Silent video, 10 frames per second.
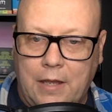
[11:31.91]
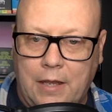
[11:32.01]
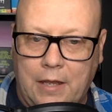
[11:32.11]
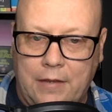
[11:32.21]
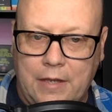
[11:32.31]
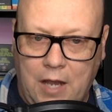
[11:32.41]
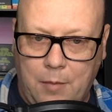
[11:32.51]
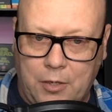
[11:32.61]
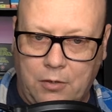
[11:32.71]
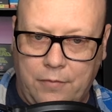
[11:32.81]
and the
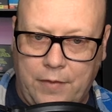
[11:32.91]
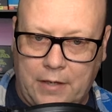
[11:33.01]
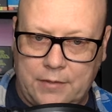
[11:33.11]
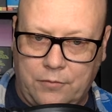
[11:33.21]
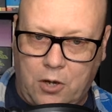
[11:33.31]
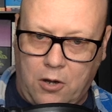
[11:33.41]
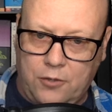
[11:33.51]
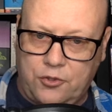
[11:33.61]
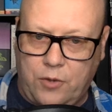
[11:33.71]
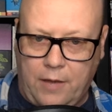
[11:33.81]
comical effects of
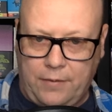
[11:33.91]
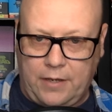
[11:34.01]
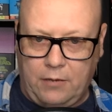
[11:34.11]
cars, traffic,